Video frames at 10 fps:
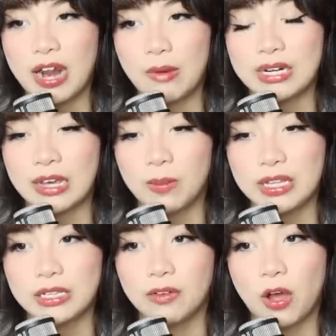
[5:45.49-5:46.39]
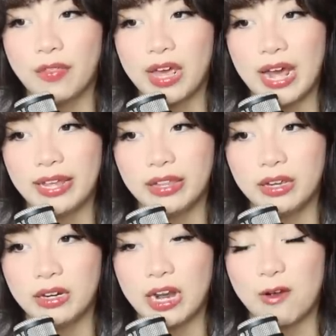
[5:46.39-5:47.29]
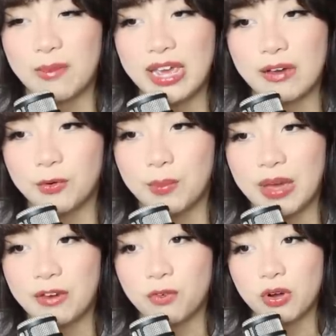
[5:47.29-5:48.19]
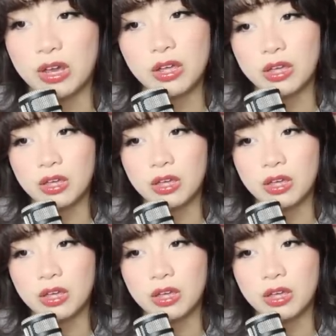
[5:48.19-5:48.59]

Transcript: I would kill myself on that island and I would make everyone pay for it.